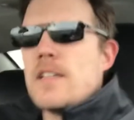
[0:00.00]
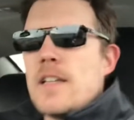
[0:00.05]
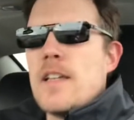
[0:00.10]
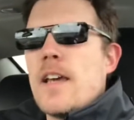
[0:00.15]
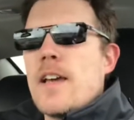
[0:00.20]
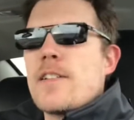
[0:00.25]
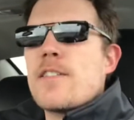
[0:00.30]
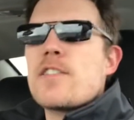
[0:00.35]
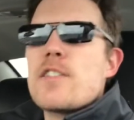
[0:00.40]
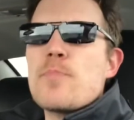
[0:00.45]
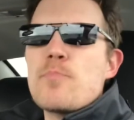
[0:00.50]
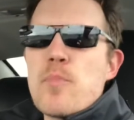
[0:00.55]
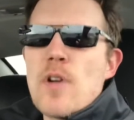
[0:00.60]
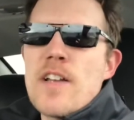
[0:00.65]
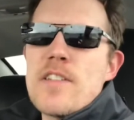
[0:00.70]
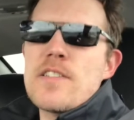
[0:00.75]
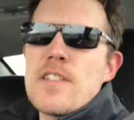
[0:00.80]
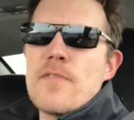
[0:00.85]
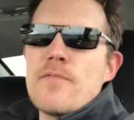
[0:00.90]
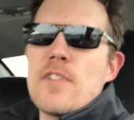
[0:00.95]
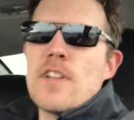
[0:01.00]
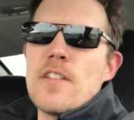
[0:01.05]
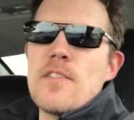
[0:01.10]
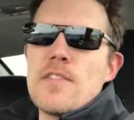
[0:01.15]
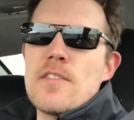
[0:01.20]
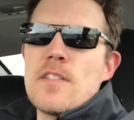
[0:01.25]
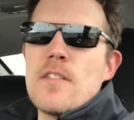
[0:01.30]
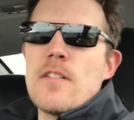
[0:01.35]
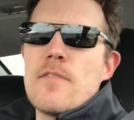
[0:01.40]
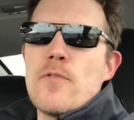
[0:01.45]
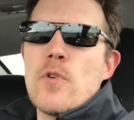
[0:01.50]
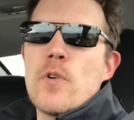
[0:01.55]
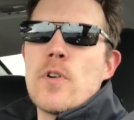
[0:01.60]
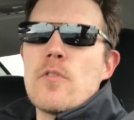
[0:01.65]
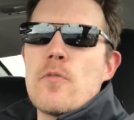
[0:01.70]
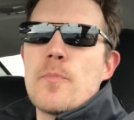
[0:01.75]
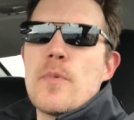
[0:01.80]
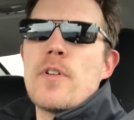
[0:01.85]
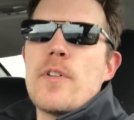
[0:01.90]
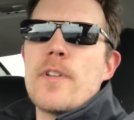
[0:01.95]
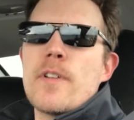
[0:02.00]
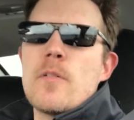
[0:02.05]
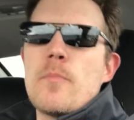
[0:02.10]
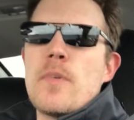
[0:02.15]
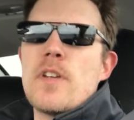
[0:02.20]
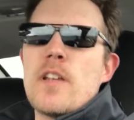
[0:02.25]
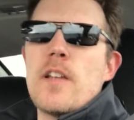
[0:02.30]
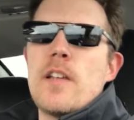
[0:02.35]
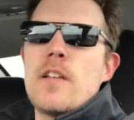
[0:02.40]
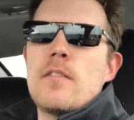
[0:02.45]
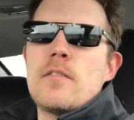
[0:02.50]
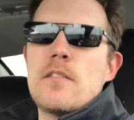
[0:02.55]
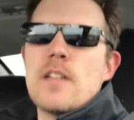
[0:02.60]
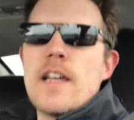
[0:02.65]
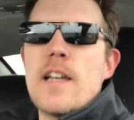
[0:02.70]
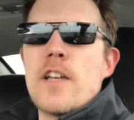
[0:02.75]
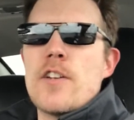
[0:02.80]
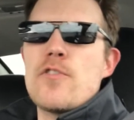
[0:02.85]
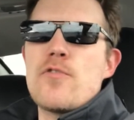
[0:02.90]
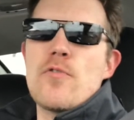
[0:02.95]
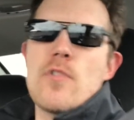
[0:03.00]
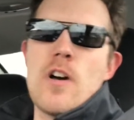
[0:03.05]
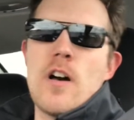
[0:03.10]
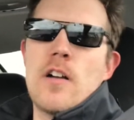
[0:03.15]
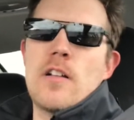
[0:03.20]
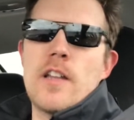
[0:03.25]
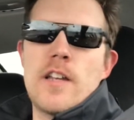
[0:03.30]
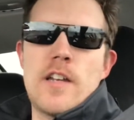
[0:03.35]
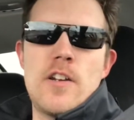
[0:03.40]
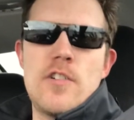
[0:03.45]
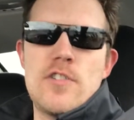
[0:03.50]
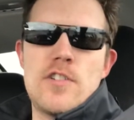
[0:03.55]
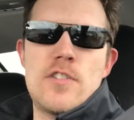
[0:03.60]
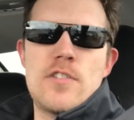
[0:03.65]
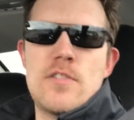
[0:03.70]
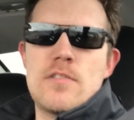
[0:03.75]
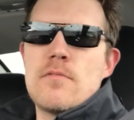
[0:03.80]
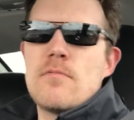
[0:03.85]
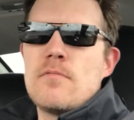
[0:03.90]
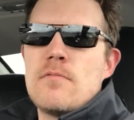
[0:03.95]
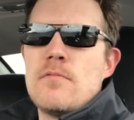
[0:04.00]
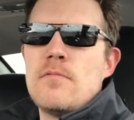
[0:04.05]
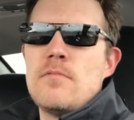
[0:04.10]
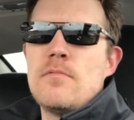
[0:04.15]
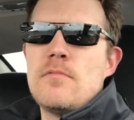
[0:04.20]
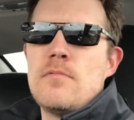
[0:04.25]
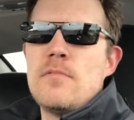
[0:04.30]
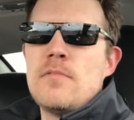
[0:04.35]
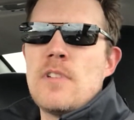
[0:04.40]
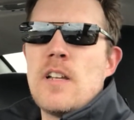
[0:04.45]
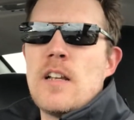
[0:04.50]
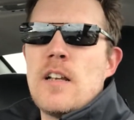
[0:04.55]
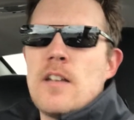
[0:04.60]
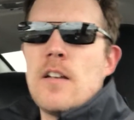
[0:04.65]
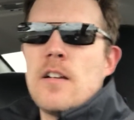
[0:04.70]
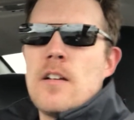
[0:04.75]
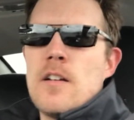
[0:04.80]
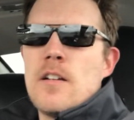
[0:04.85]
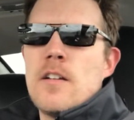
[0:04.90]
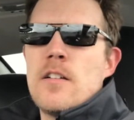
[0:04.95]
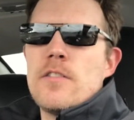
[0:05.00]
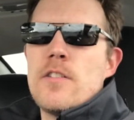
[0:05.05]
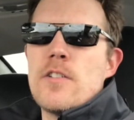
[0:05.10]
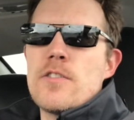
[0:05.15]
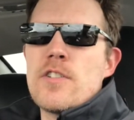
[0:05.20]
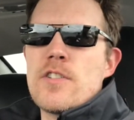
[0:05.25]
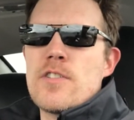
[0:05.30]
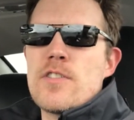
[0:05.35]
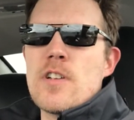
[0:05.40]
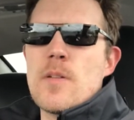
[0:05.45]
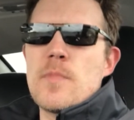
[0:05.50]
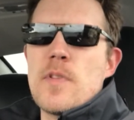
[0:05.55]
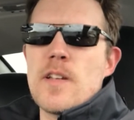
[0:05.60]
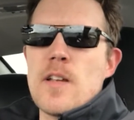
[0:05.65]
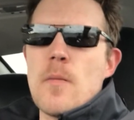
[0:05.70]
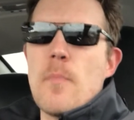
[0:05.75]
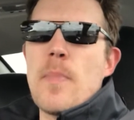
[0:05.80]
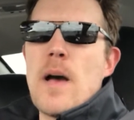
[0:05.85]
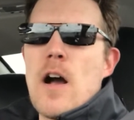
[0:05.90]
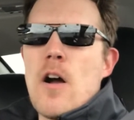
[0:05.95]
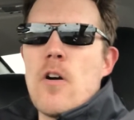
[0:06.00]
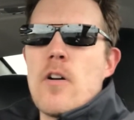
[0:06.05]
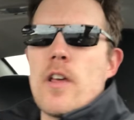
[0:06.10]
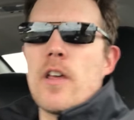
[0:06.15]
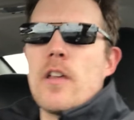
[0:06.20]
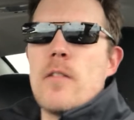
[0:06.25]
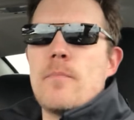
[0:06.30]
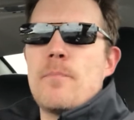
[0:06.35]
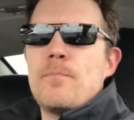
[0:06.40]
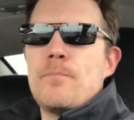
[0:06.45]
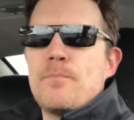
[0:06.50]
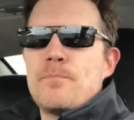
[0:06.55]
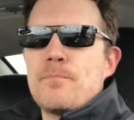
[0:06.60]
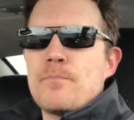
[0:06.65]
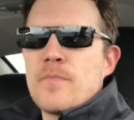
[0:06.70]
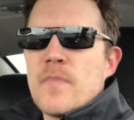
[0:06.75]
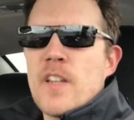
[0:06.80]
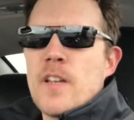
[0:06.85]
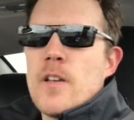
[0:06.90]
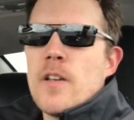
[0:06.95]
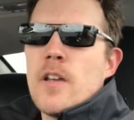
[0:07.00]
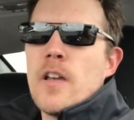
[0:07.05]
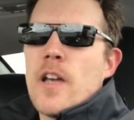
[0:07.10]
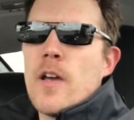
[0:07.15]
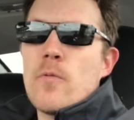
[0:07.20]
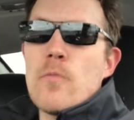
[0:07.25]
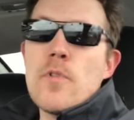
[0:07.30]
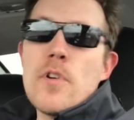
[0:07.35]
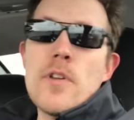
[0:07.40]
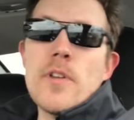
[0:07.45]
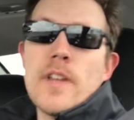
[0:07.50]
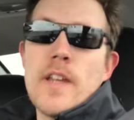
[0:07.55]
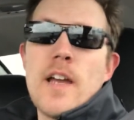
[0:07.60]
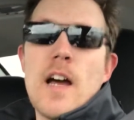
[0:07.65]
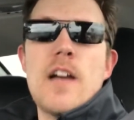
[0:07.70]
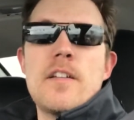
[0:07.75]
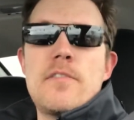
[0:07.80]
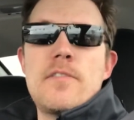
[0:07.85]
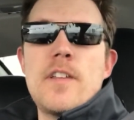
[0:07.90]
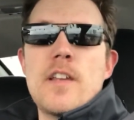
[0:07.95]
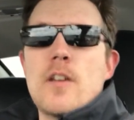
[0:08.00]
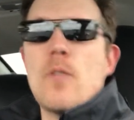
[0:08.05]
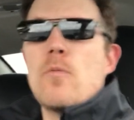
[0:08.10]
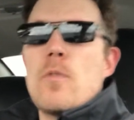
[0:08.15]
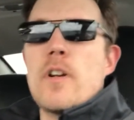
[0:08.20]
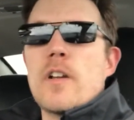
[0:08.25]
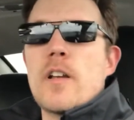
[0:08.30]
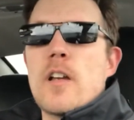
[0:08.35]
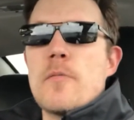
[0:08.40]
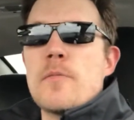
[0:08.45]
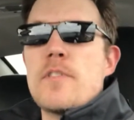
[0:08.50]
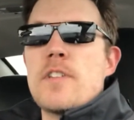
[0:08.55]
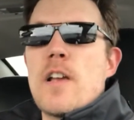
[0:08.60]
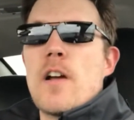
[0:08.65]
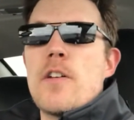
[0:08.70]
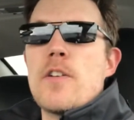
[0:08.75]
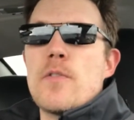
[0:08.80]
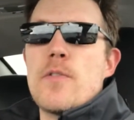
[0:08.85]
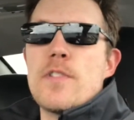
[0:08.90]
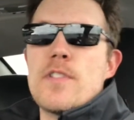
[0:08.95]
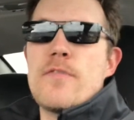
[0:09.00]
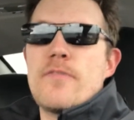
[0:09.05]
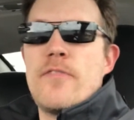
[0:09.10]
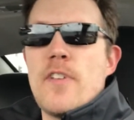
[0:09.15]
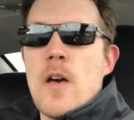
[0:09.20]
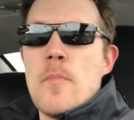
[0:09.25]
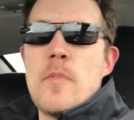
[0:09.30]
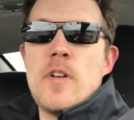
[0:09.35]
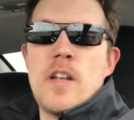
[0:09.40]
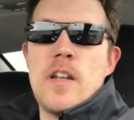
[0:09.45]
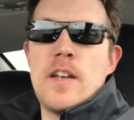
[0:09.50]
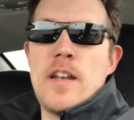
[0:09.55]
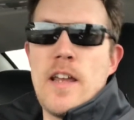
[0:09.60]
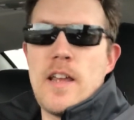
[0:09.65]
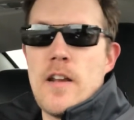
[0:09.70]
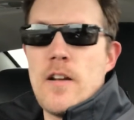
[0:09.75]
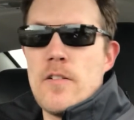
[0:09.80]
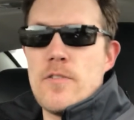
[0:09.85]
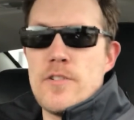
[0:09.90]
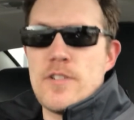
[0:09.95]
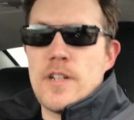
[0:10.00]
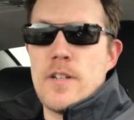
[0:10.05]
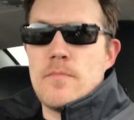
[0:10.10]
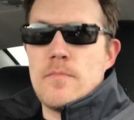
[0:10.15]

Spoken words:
expressiveness and the vulnerability can be like a drug. Like there's just something about it. And really, I think what it comes down to is feminine energy.